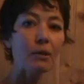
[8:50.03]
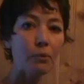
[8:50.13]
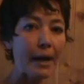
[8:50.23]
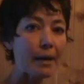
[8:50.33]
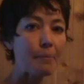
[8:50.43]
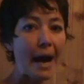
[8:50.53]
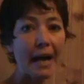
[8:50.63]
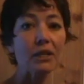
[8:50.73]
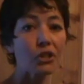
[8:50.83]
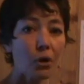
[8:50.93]
the way
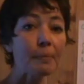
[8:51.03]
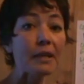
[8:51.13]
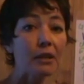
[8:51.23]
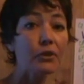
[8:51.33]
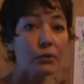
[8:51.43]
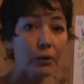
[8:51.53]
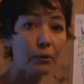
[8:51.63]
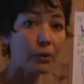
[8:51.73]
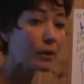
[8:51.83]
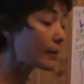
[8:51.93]
back. Show me the
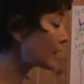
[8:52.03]
truth.